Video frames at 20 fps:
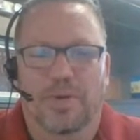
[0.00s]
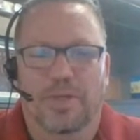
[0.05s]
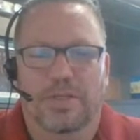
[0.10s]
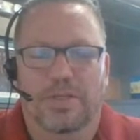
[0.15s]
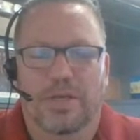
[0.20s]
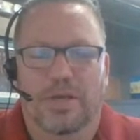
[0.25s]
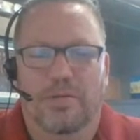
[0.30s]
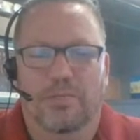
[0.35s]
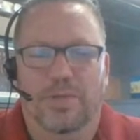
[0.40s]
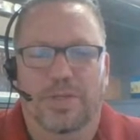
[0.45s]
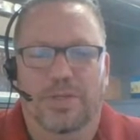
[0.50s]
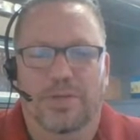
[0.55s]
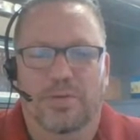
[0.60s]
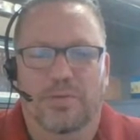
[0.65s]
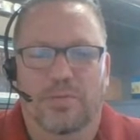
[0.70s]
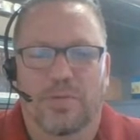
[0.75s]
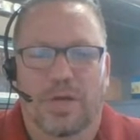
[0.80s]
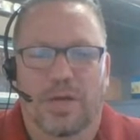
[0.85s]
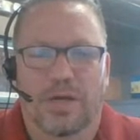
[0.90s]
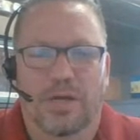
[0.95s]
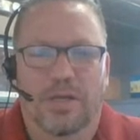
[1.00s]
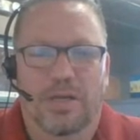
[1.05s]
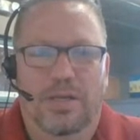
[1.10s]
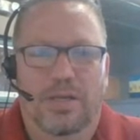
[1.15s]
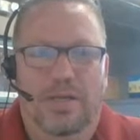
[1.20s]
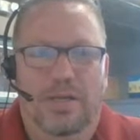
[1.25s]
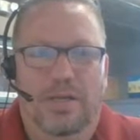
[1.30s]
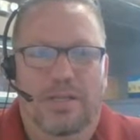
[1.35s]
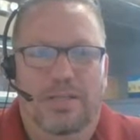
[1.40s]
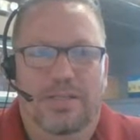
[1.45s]
But we do
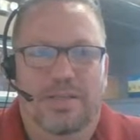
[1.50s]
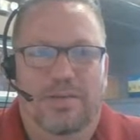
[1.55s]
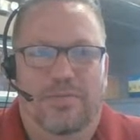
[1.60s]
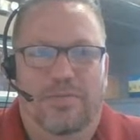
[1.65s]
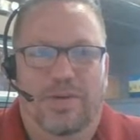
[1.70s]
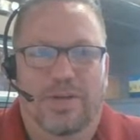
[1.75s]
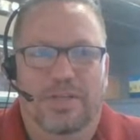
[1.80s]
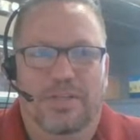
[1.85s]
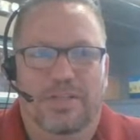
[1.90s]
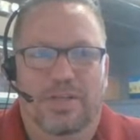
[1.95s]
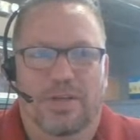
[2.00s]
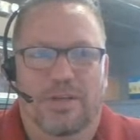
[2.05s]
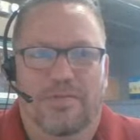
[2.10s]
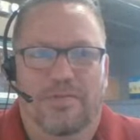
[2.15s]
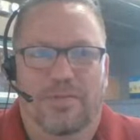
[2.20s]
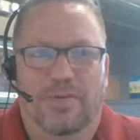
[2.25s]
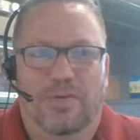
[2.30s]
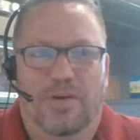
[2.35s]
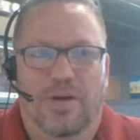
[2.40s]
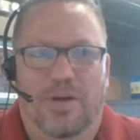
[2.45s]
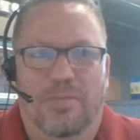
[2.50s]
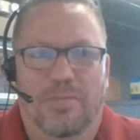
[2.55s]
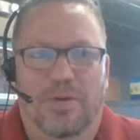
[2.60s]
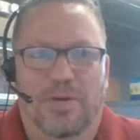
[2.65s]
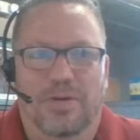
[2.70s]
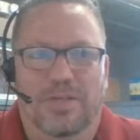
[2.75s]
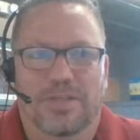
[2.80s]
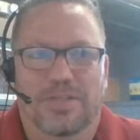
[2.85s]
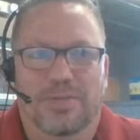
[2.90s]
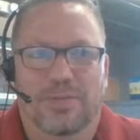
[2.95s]
different full
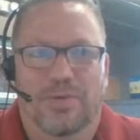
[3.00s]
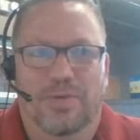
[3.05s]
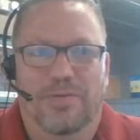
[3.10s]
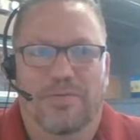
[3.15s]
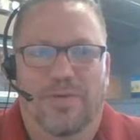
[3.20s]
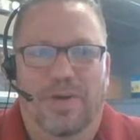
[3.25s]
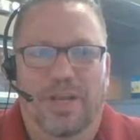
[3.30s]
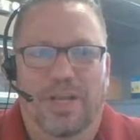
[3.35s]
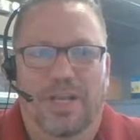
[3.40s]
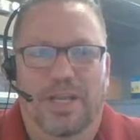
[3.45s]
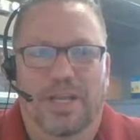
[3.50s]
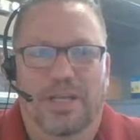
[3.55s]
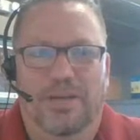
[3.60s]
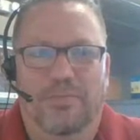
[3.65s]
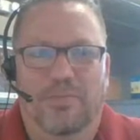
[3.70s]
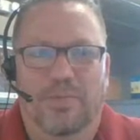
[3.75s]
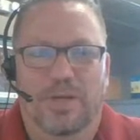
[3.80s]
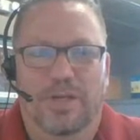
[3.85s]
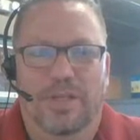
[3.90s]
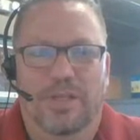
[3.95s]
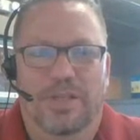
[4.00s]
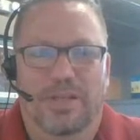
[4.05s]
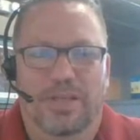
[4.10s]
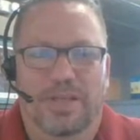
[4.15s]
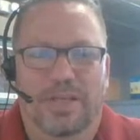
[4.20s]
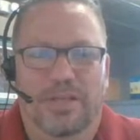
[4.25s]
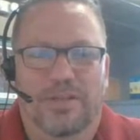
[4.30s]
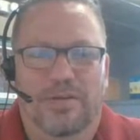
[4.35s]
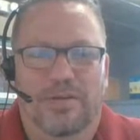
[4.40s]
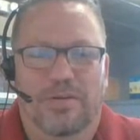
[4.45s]
armored sword fighting with
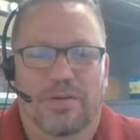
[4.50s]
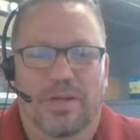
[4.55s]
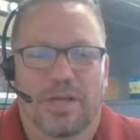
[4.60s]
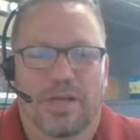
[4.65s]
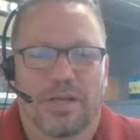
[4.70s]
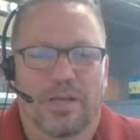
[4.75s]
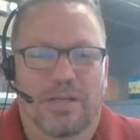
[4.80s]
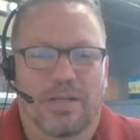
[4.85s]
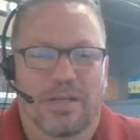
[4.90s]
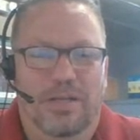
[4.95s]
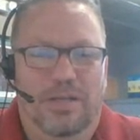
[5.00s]
either